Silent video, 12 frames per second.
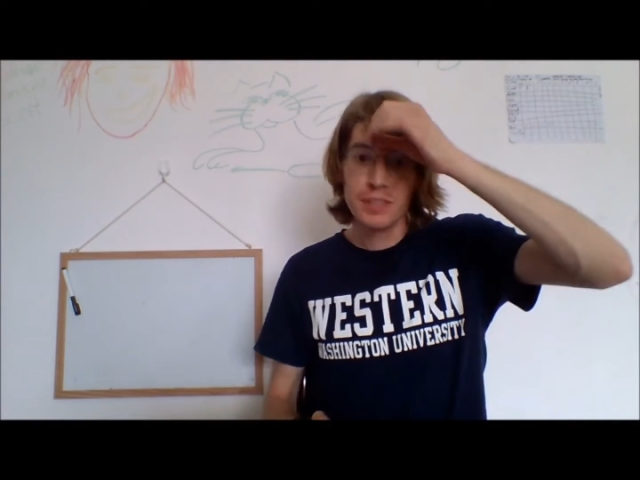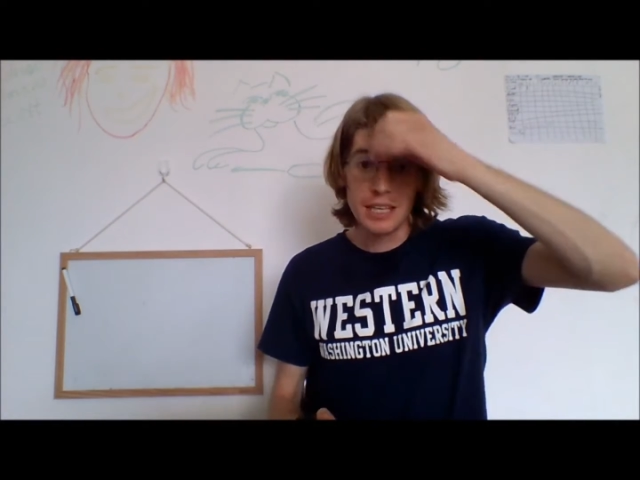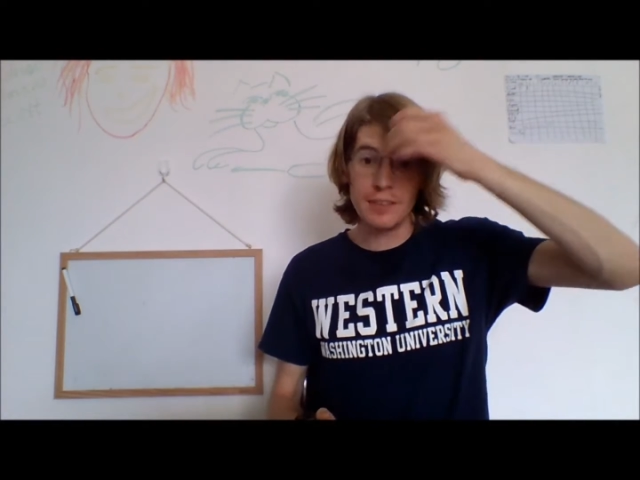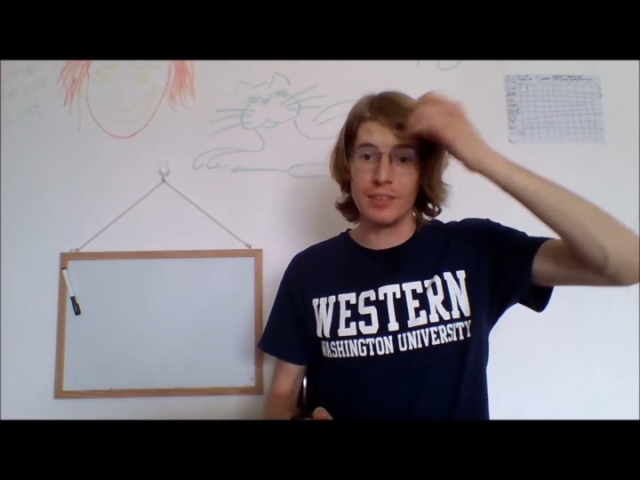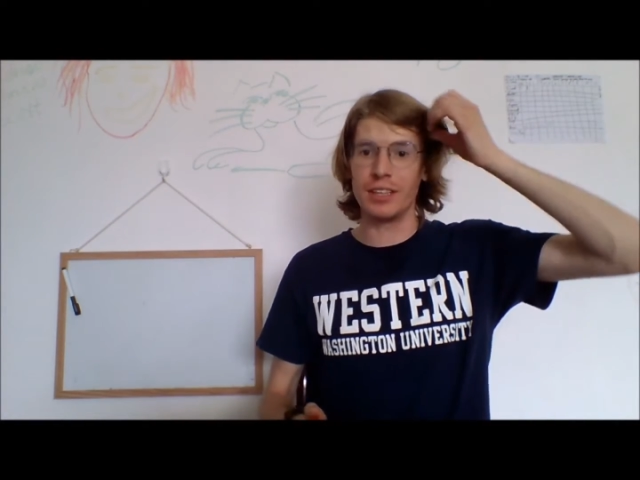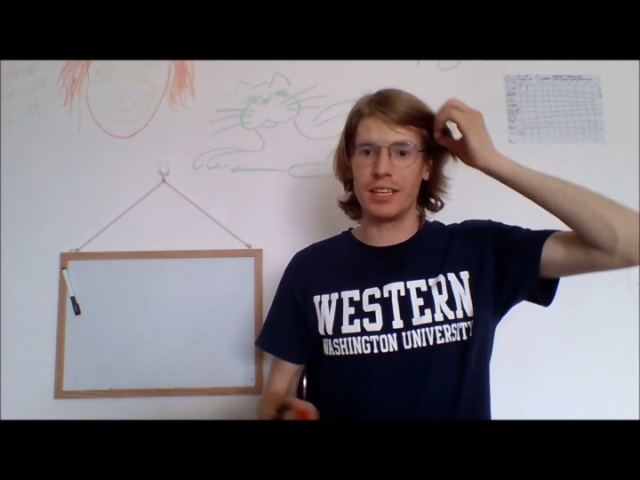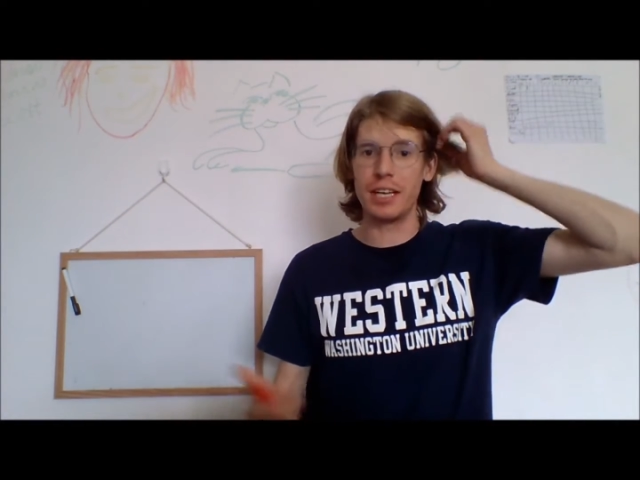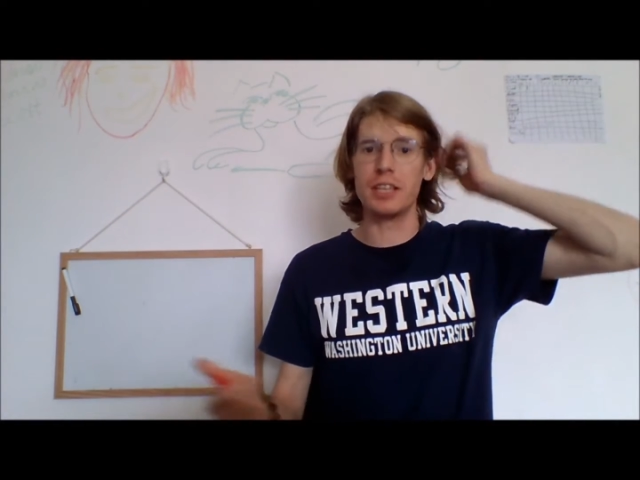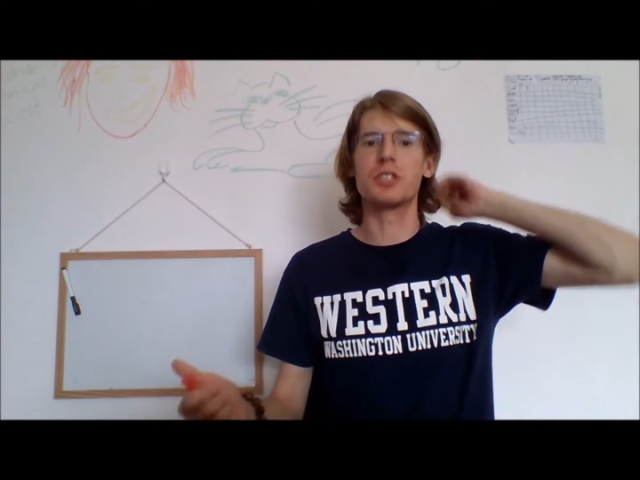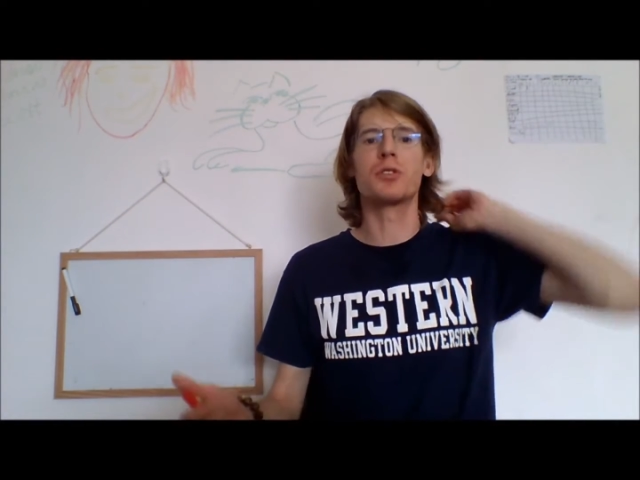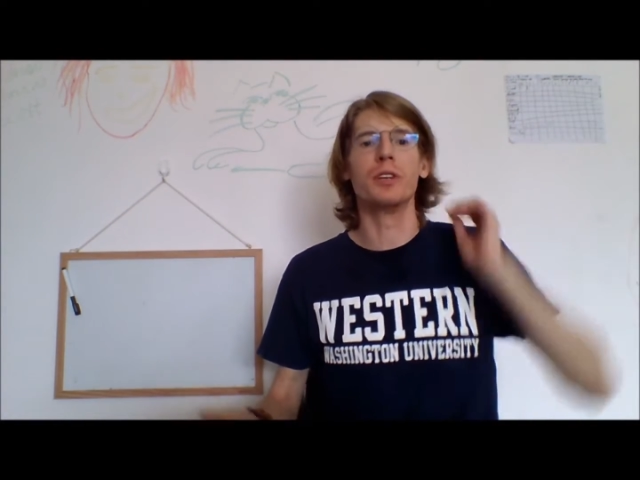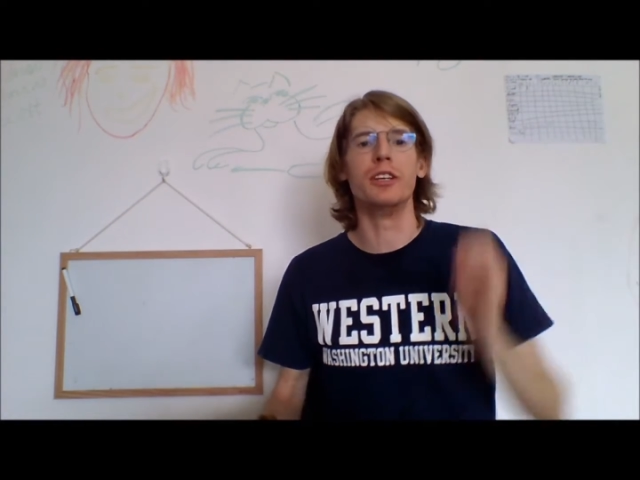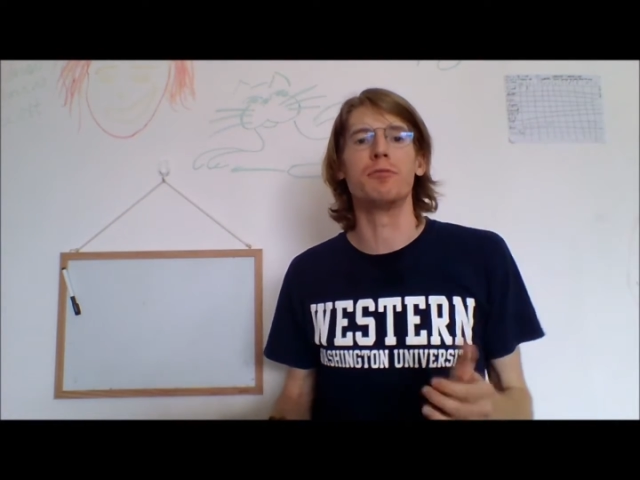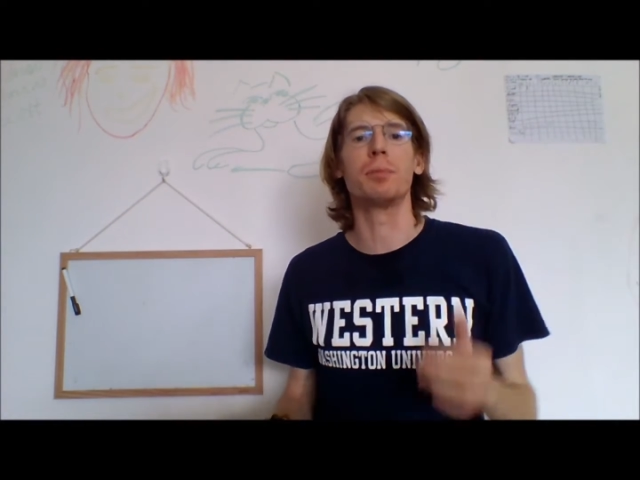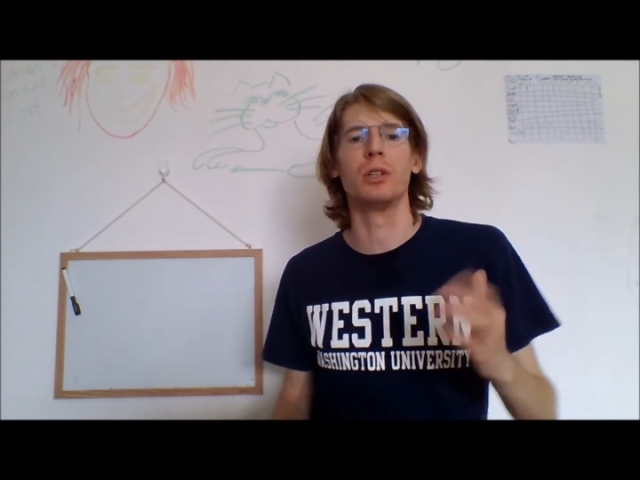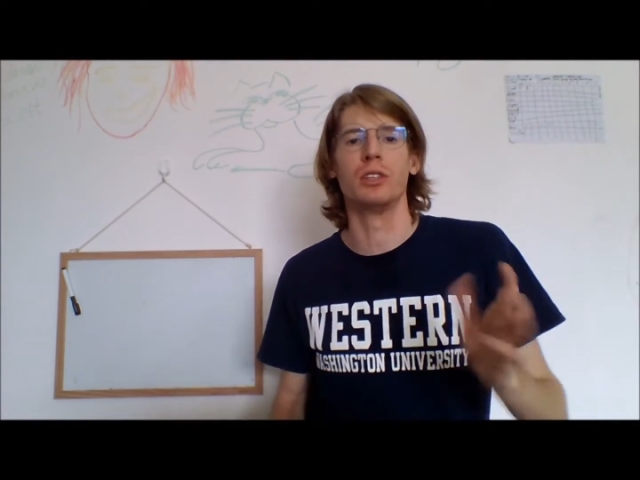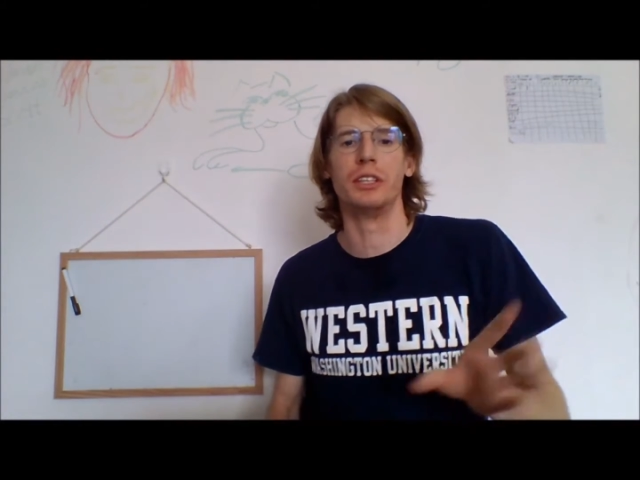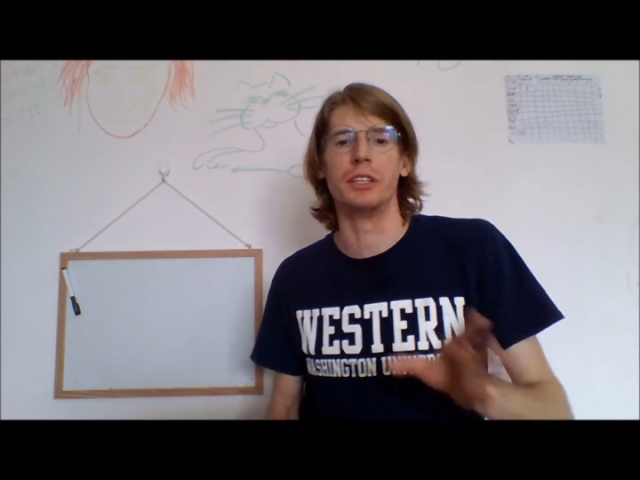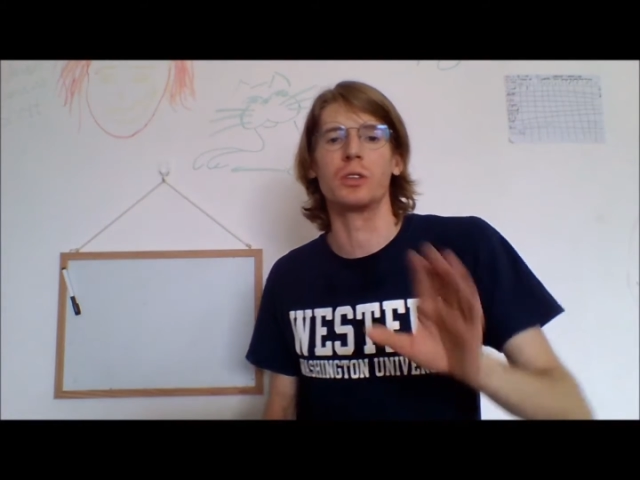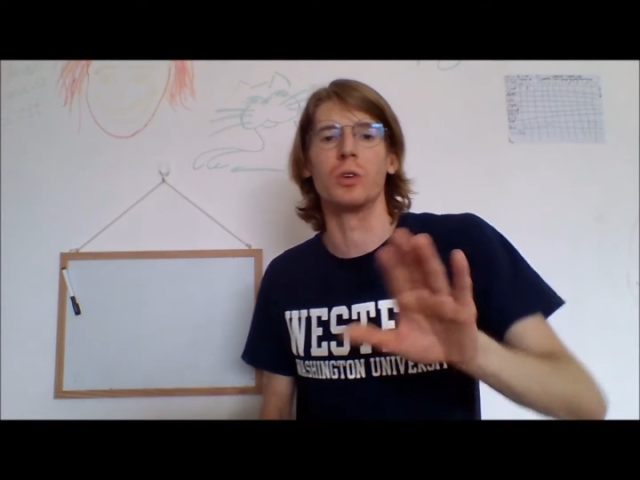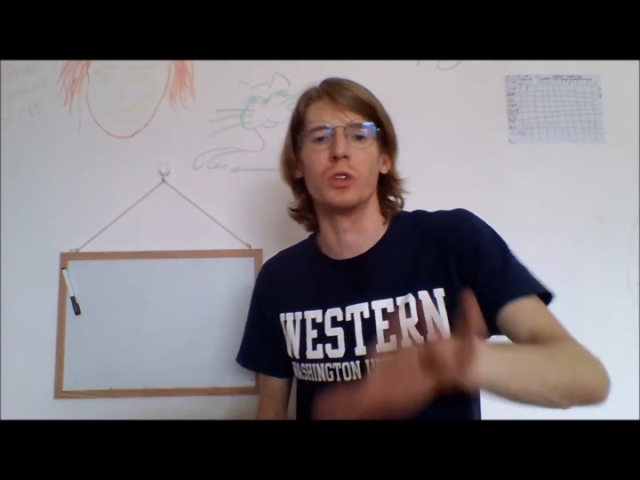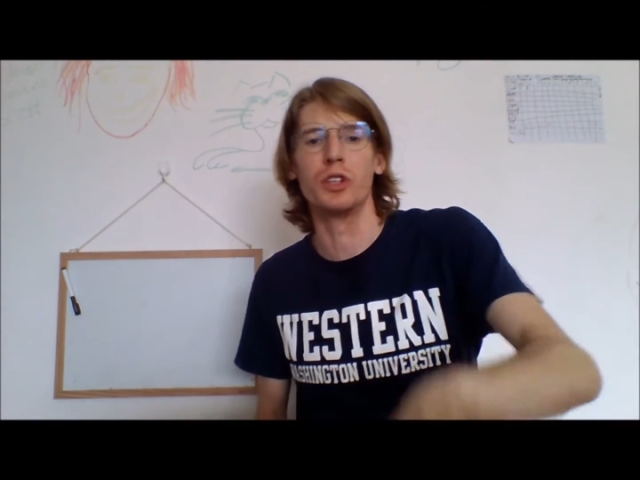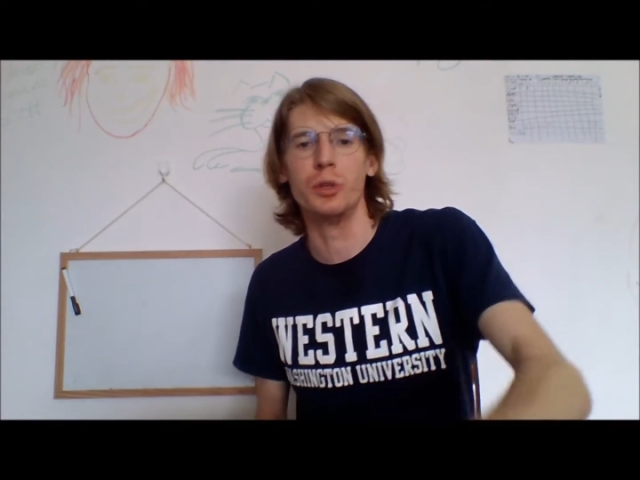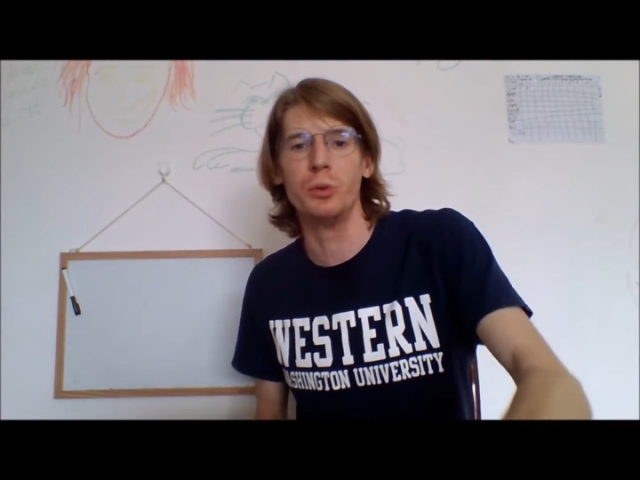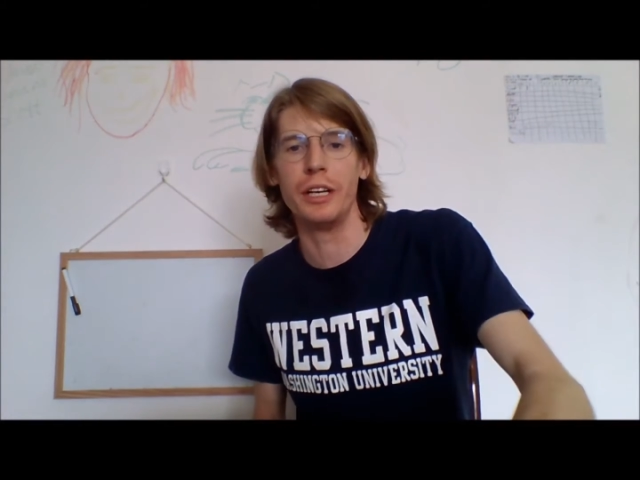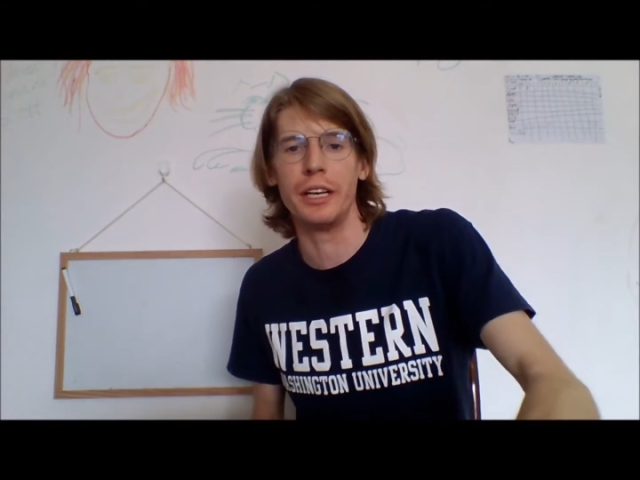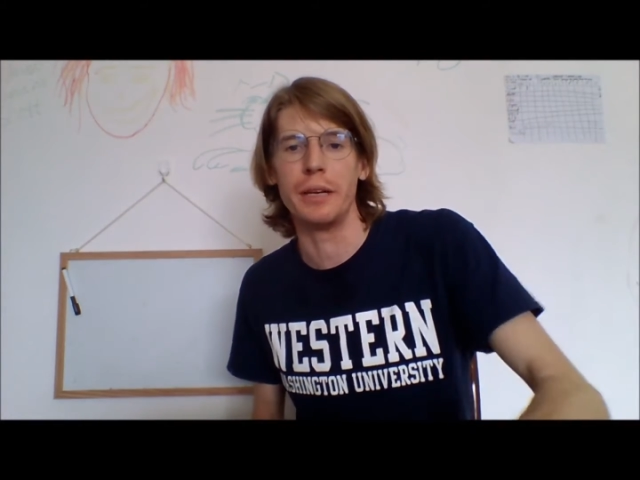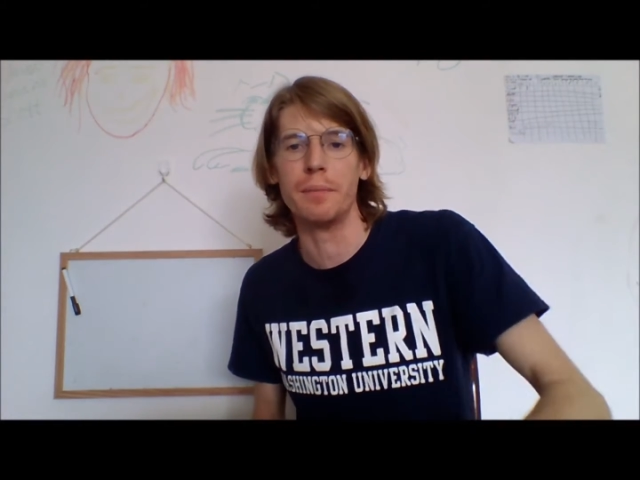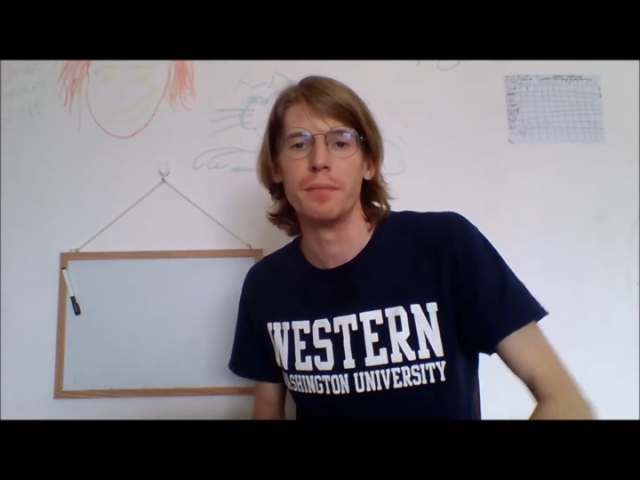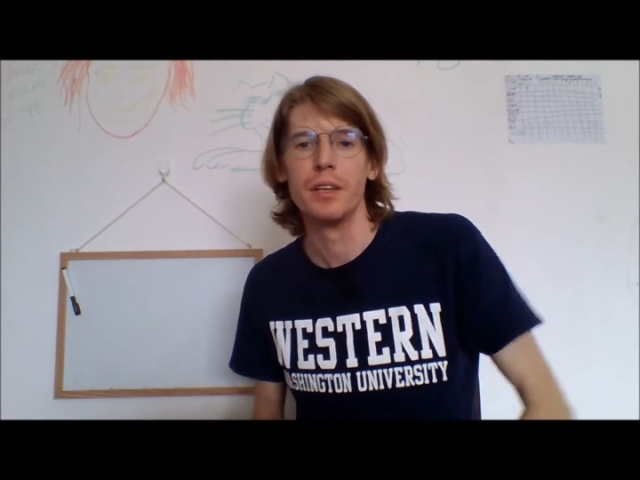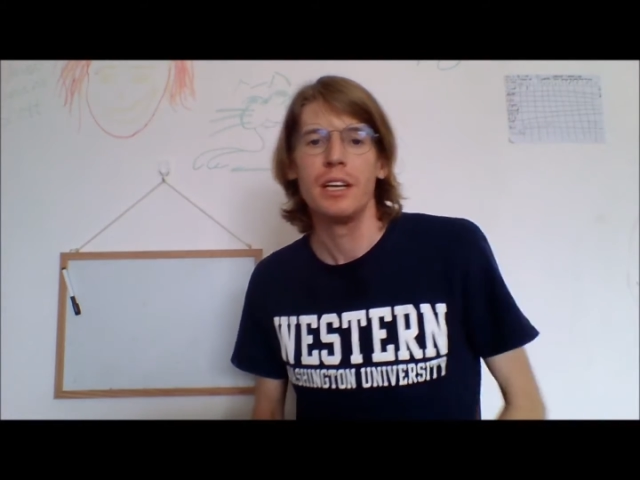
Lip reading: given the history of political unity.